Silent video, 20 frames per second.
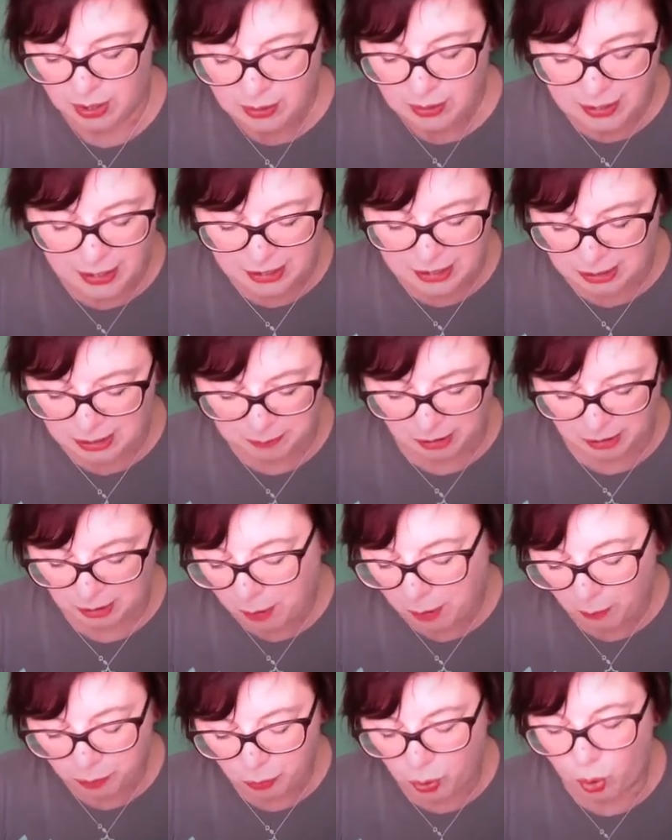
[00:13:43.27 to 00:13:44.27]
They had spilled
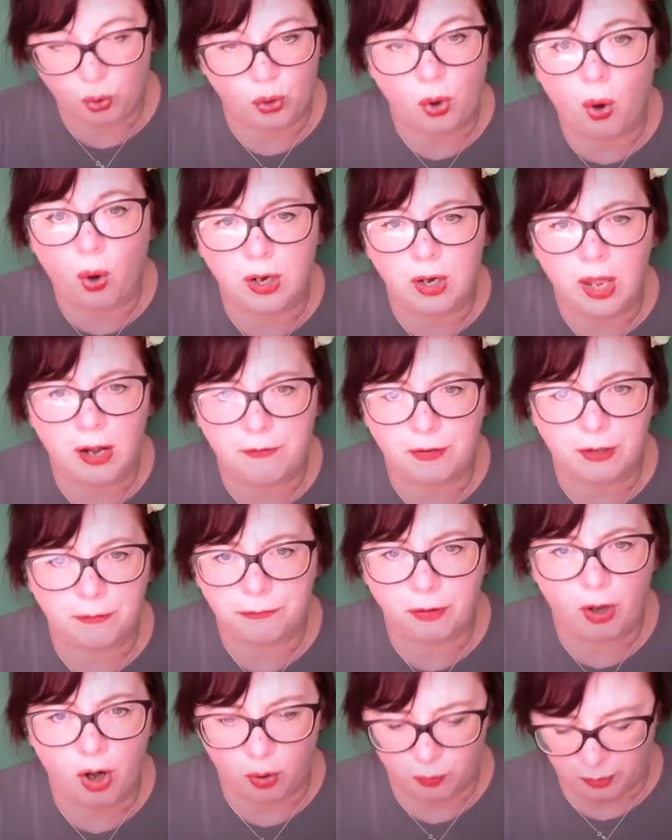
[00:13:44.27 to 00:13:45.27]
popcorn all over the
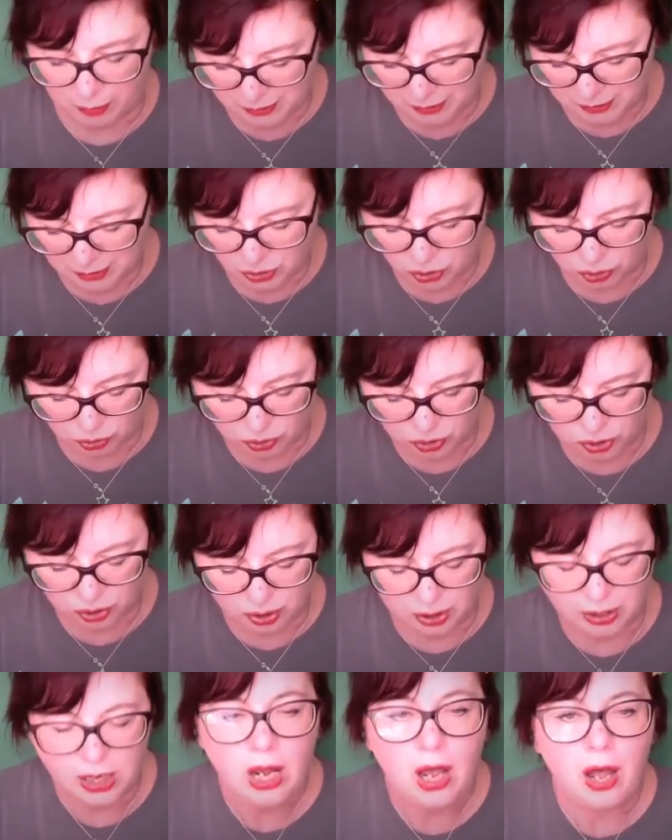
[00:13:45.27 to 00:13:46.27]
floor where it stuck to
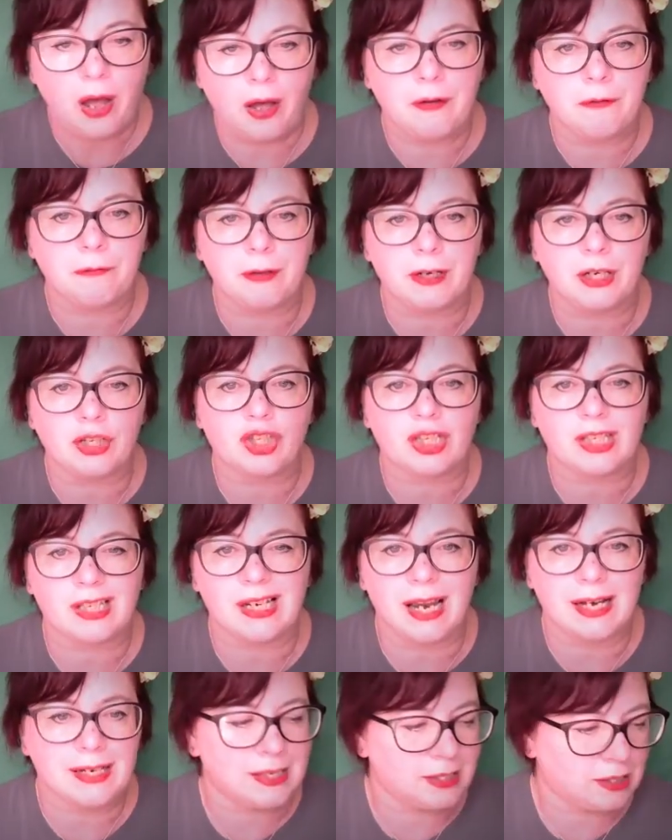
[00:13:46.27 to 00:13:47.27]
the unfinished
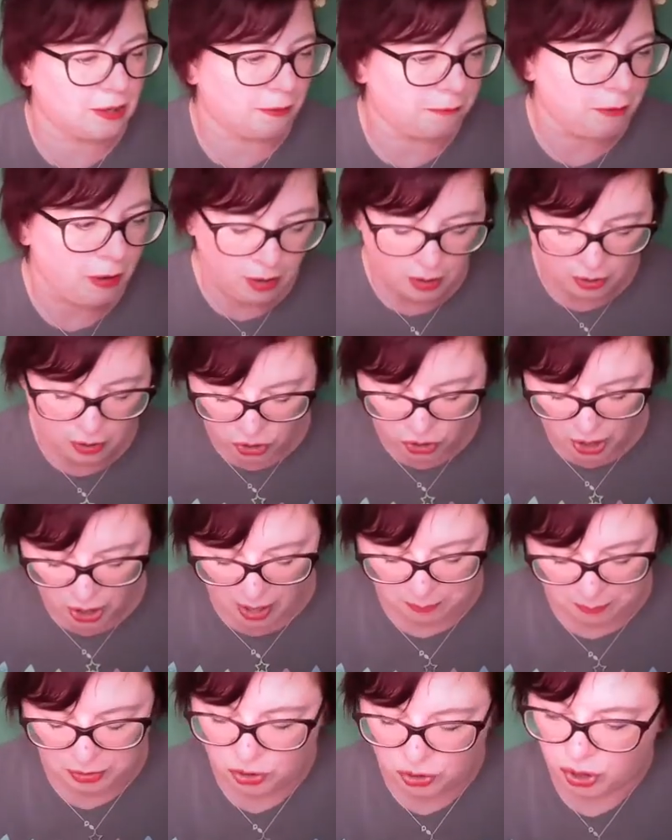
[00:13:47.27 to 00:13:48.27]
slices of
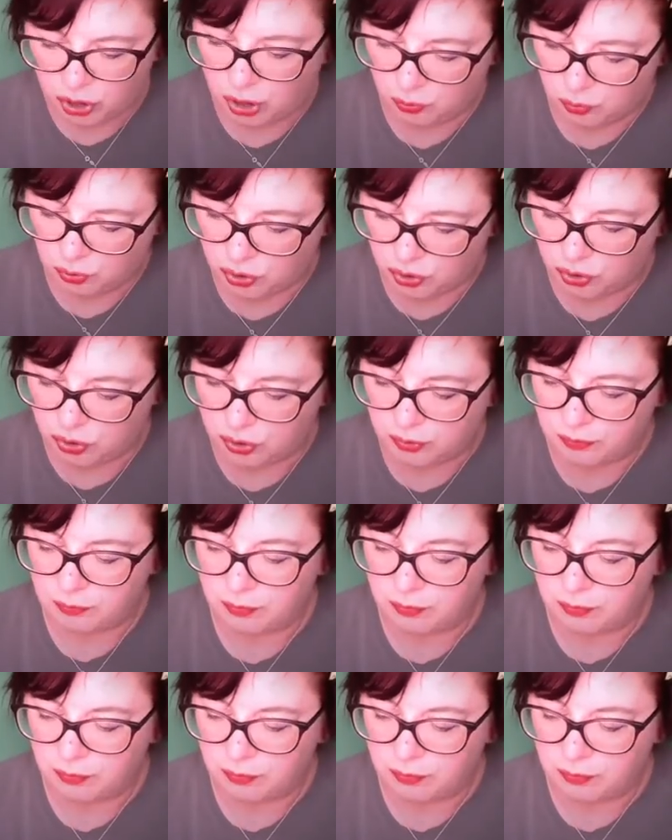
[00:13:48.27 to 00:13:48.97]
jam and toast.